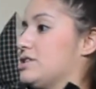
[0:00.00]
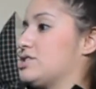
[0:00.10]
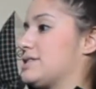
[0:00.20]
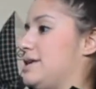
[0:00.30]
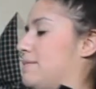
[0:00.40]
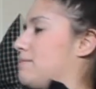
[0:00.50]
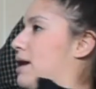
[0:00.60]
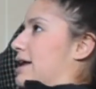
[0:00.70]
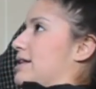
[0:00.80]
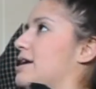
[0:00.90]
just keep in
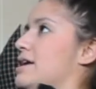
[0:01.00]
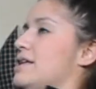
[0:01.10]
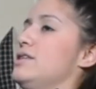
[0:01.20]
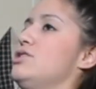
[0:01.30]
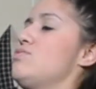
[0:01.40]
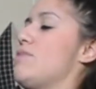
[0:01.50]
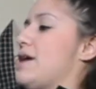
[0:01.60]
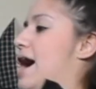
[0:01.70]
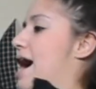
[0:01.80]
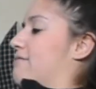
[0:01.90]
mind that you want to
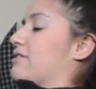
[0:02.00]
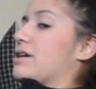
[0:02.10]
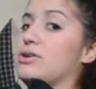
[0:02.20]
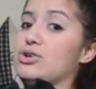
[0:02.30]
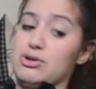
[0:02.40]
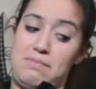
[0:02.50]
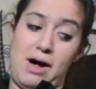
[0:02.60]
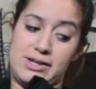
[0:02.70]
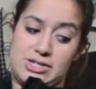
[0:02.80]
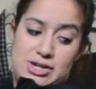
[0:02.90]
have good
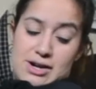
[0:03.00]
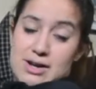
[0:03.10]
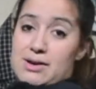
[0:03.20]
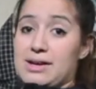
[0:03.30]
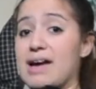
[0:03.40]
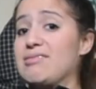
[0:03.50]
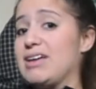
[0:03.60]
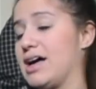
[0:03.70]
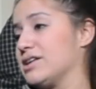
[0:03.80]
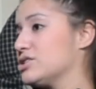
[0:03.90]
posture. Okay, we
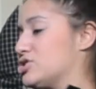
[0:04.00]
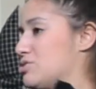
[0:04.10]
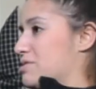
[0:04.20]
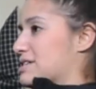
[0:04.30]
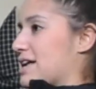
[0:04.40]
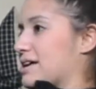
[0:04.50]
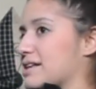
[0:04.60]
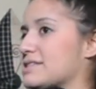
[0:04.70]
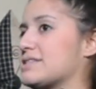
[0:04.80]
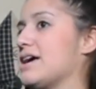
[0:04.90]
got two more
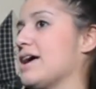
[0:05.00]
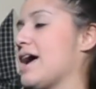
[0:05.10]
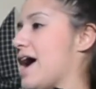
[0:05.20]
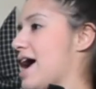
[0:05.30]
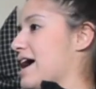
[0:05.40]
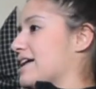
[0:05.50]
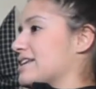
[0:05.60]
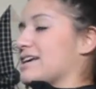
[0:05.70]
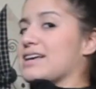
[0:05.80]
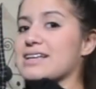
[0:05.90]
seconds and
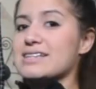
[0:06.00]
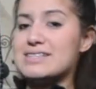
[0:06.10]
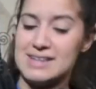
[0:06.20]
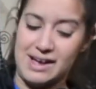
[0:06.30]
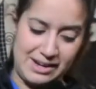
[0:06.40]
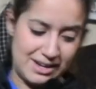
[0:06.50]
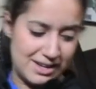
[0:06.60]
done.